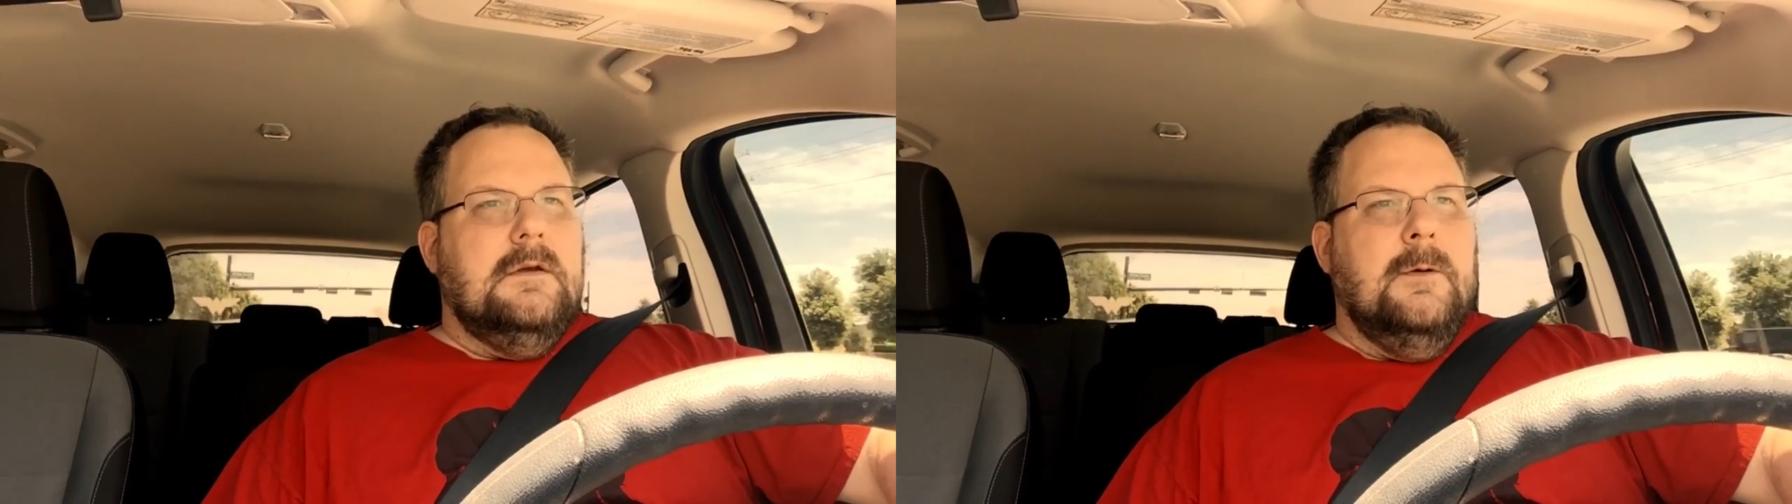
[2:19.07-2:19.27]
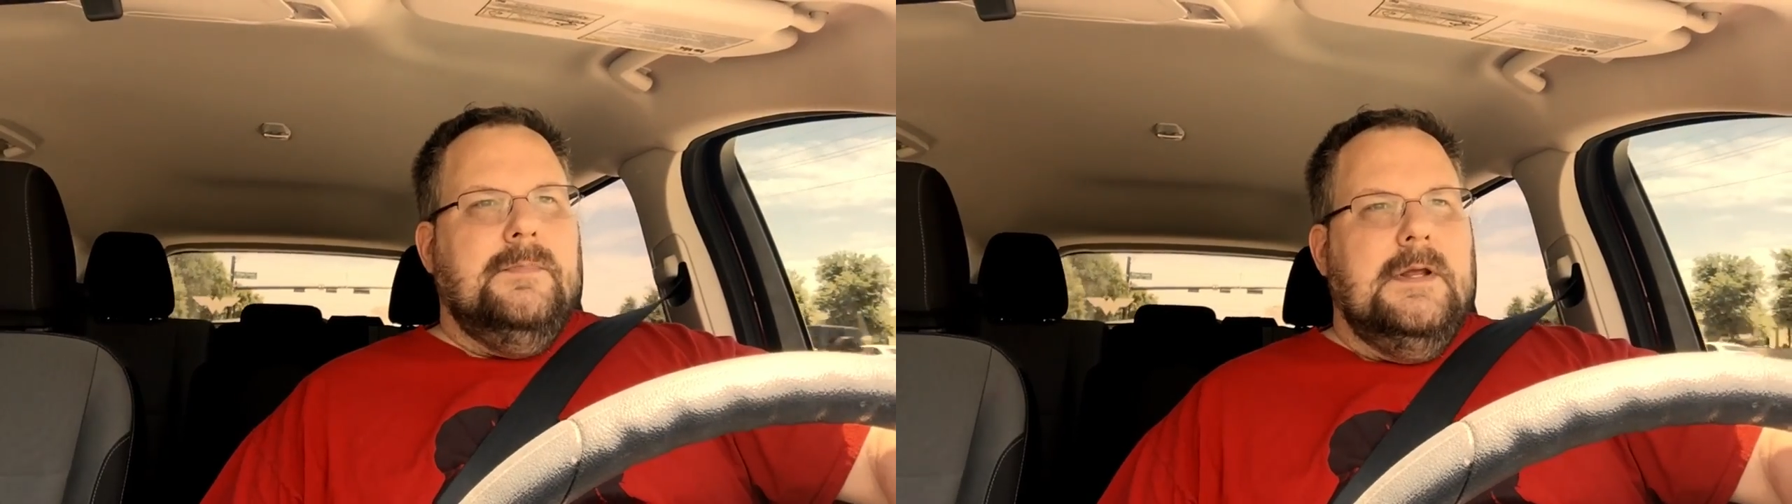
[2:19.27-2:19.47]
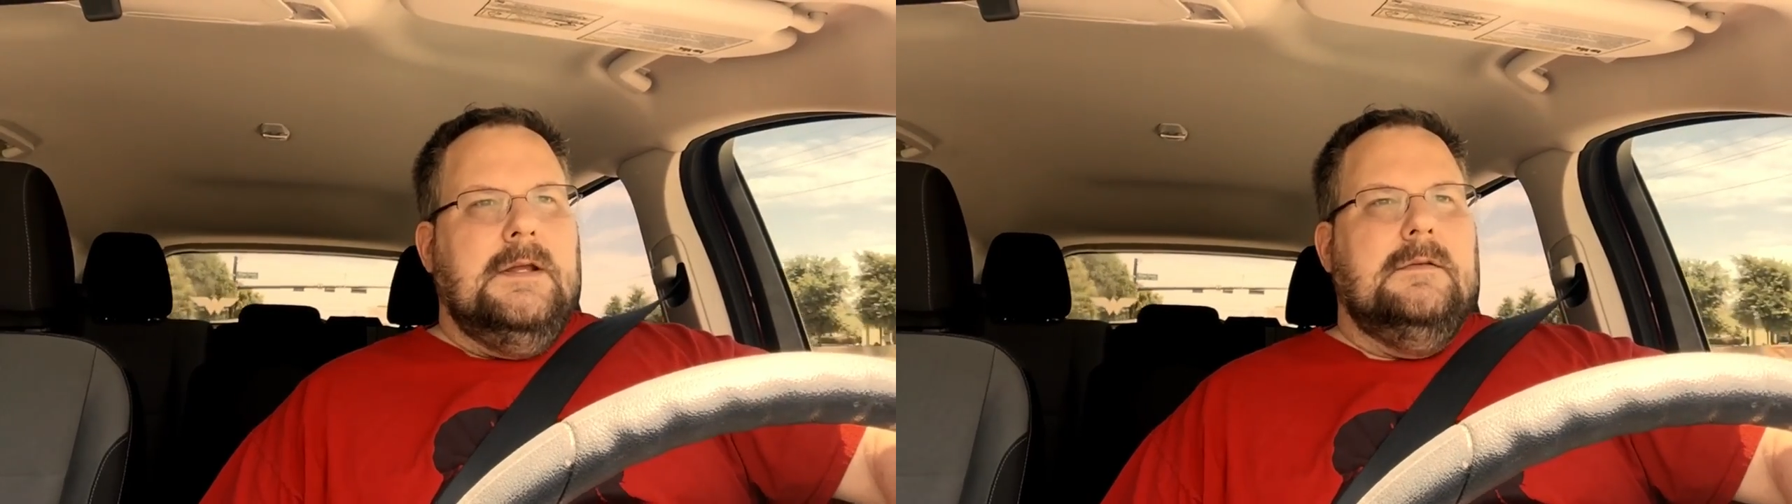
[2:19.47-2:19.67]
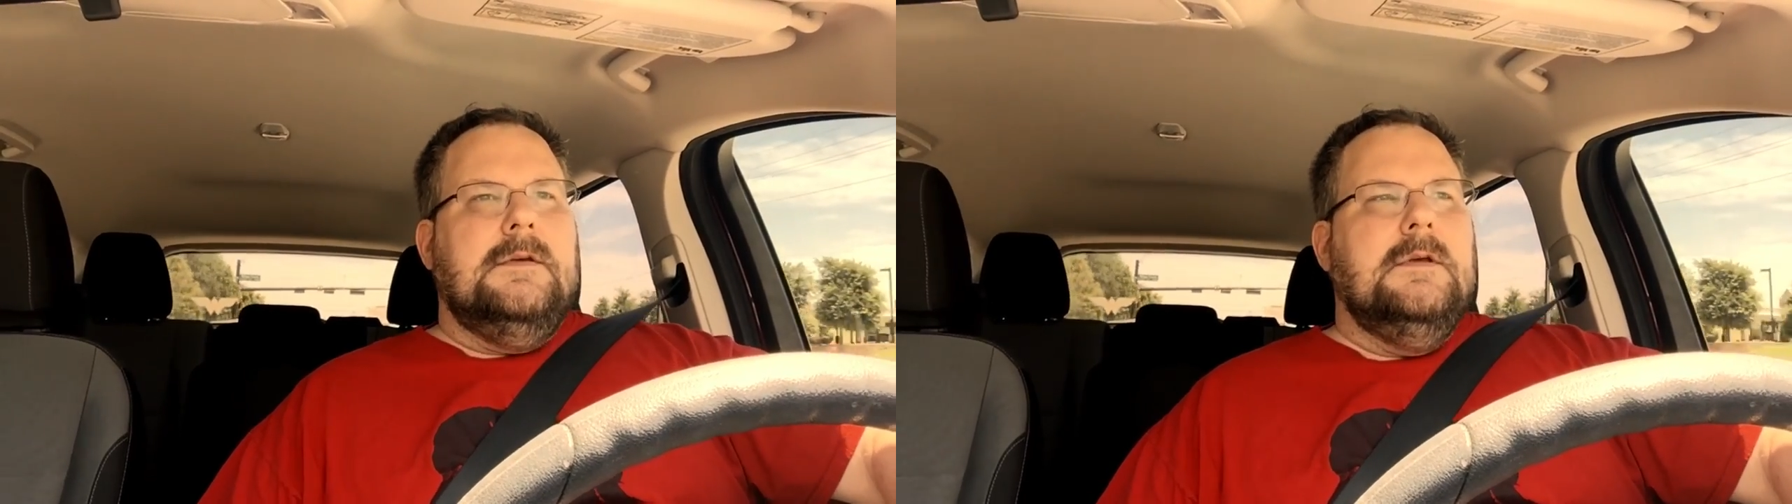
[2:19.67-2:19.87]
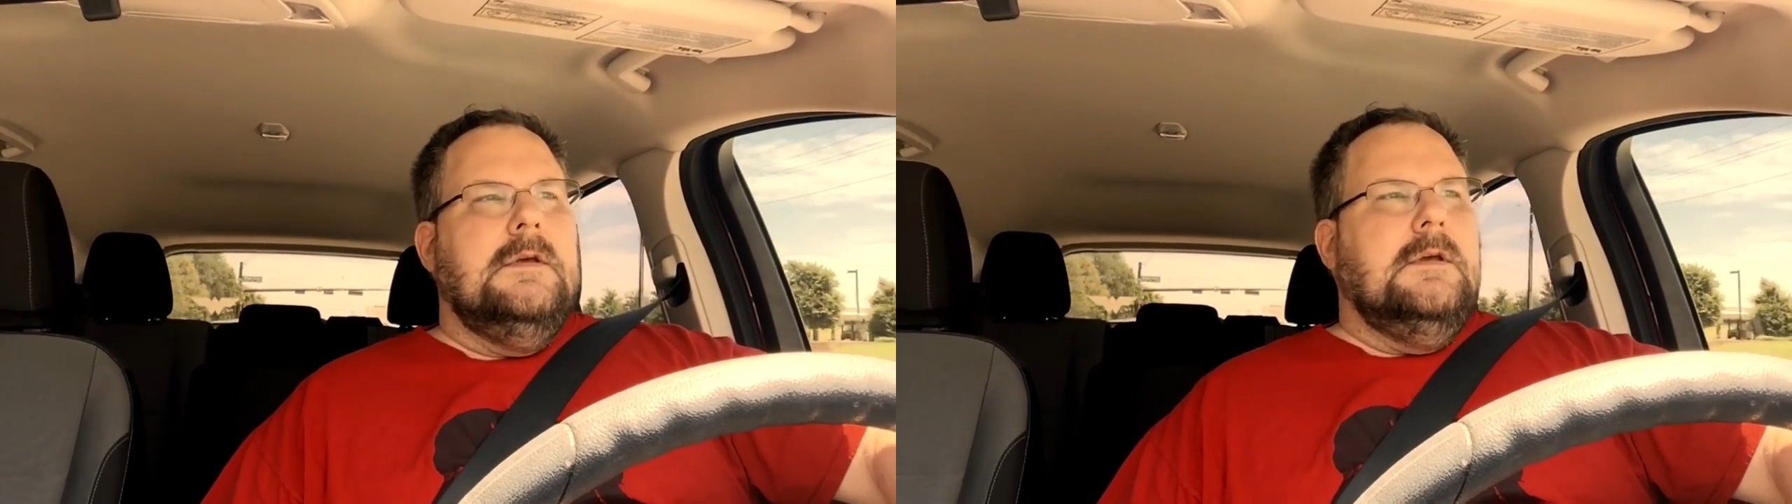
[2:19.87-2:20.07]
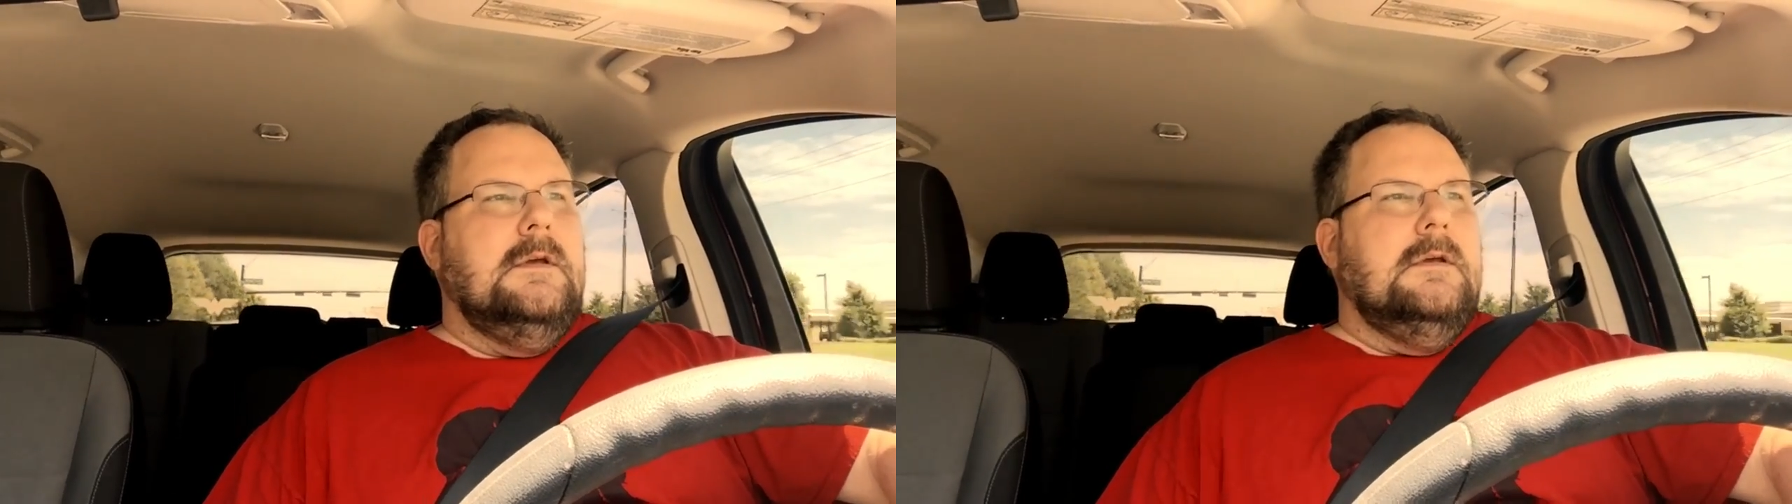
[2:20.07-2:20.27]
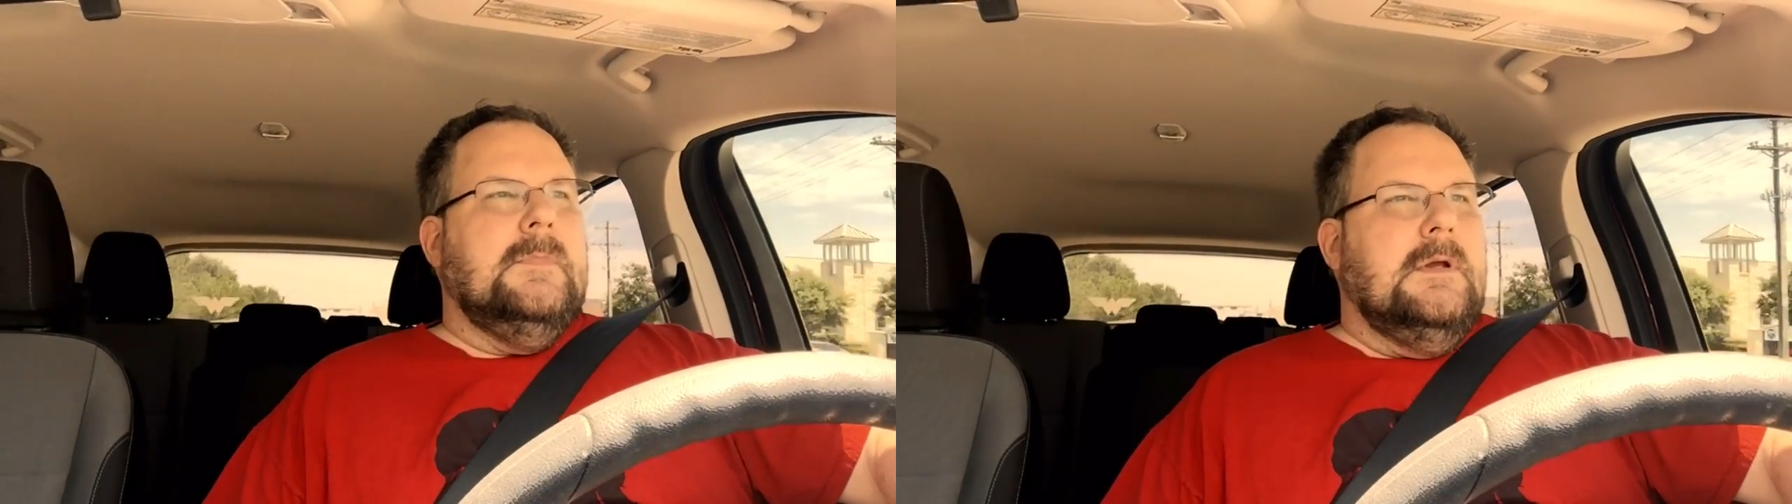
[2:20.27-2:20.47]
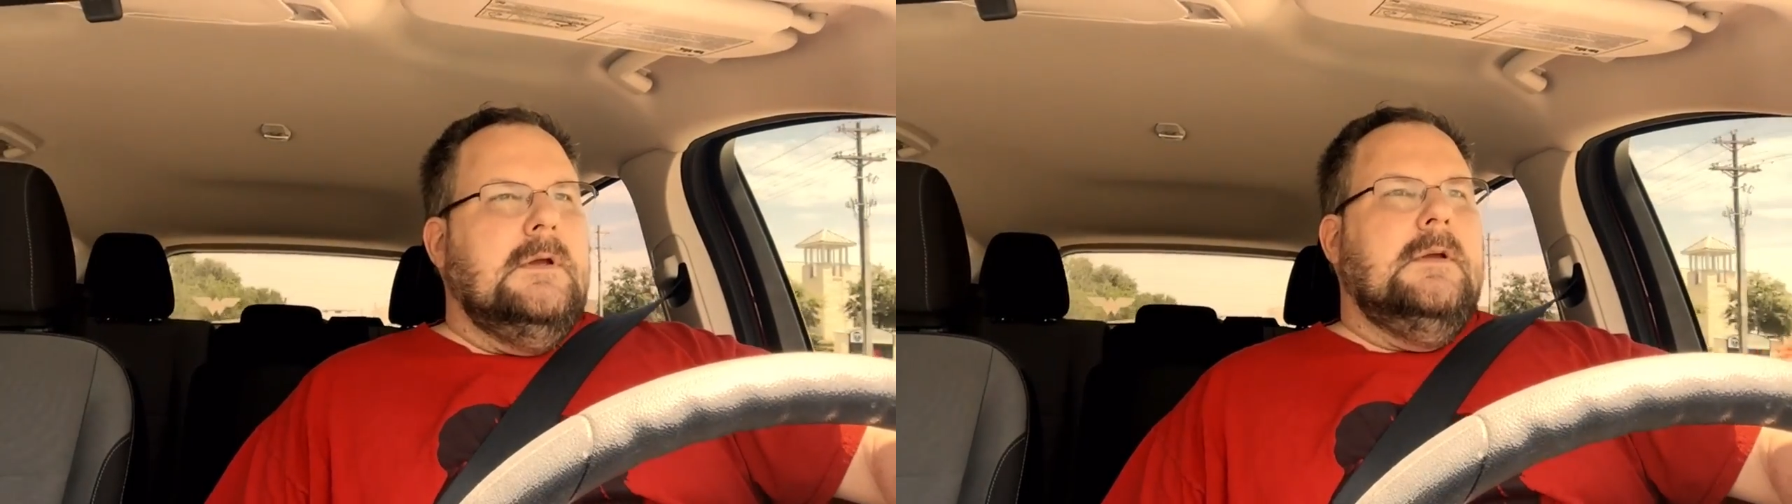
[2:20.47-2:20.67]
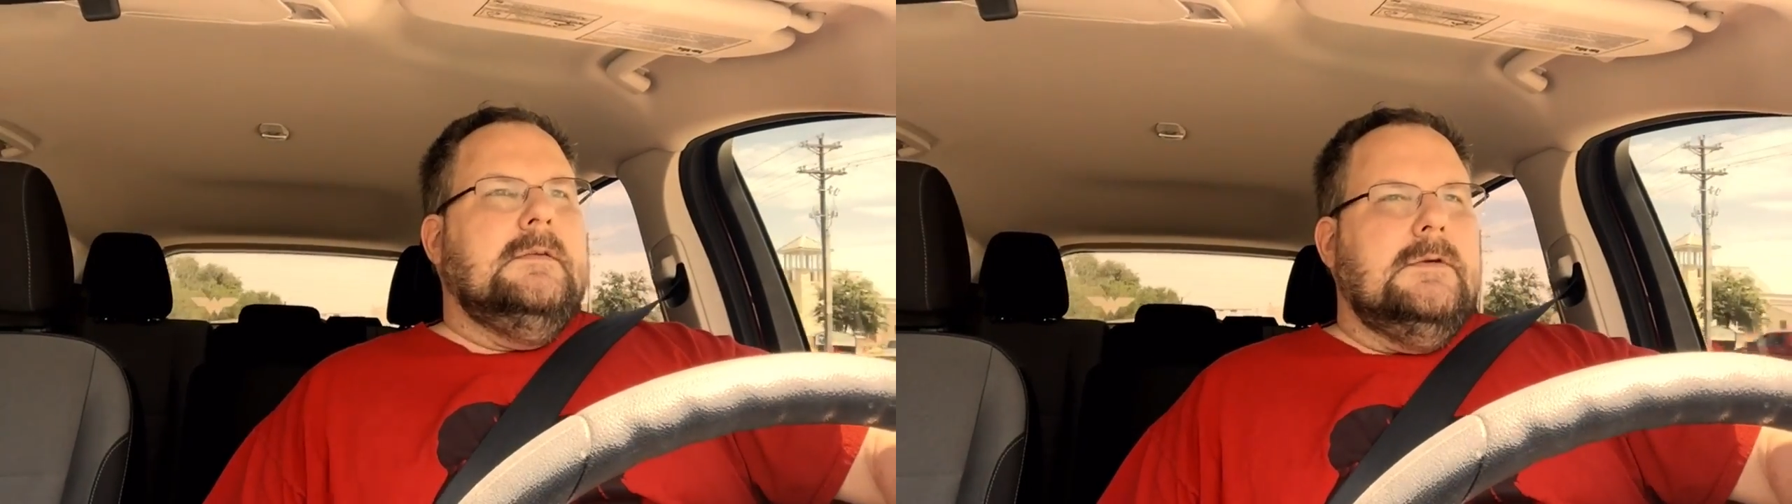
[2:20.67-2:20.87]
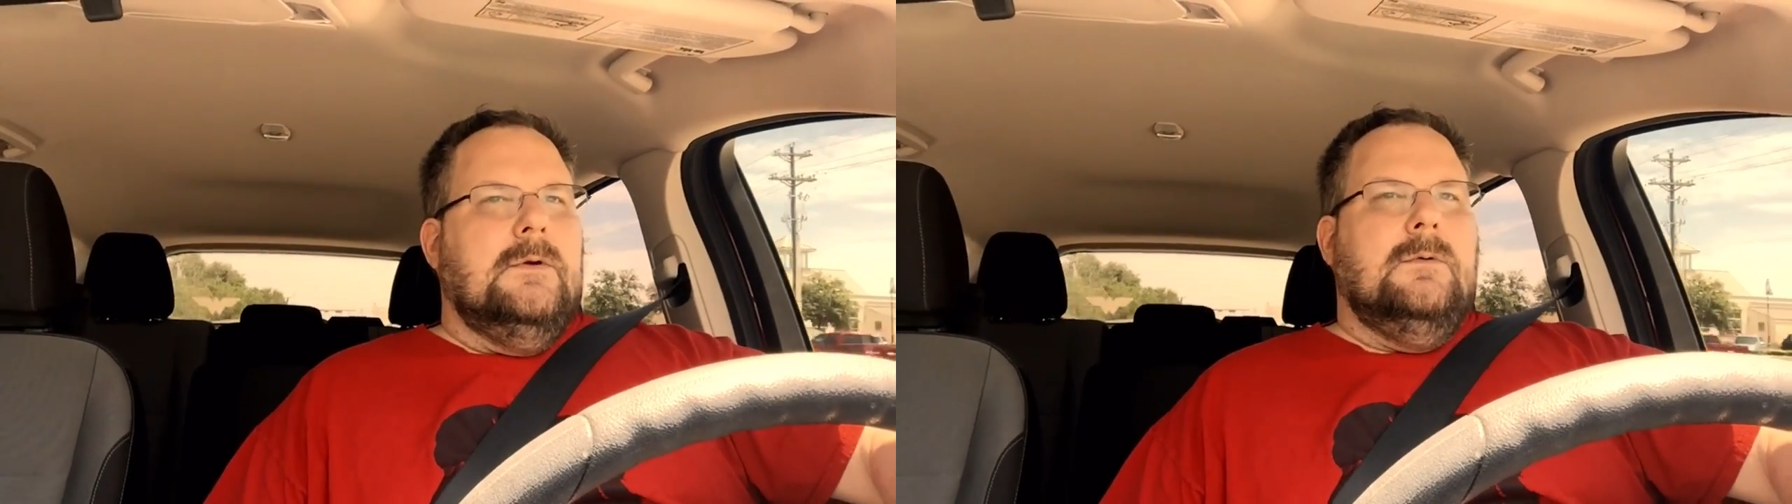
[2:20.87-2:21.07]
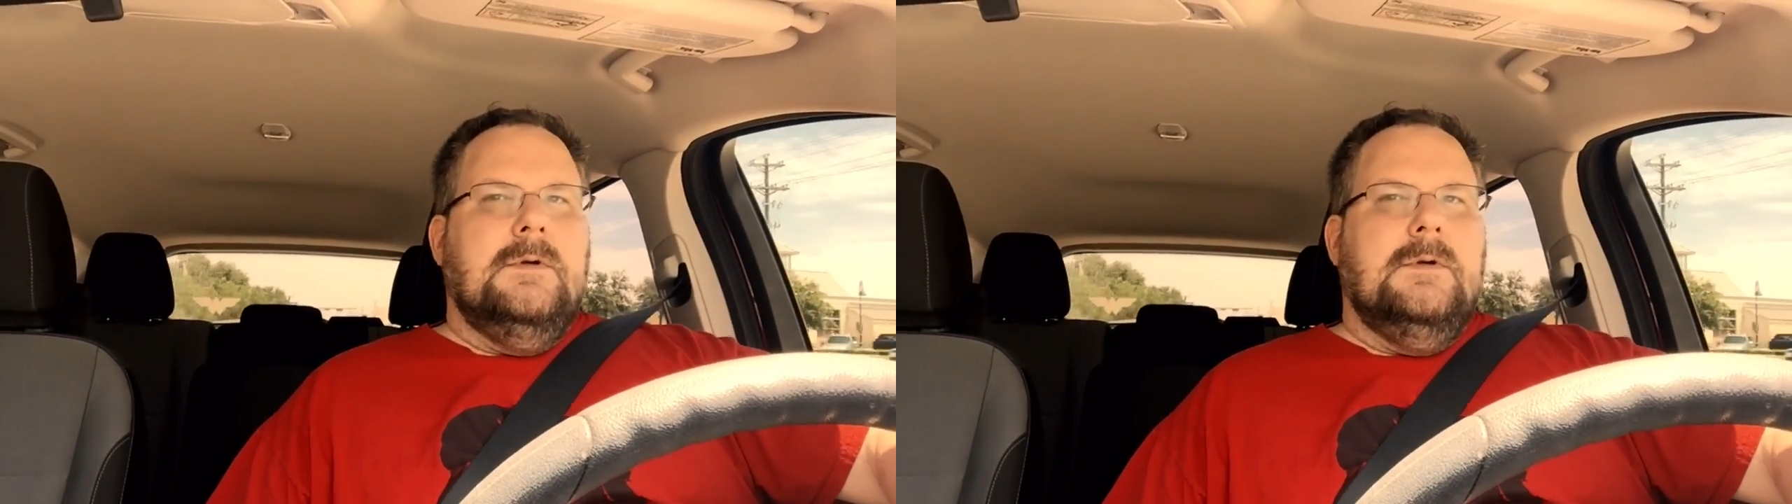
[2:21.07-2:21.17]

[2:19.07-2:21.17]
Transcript: update. So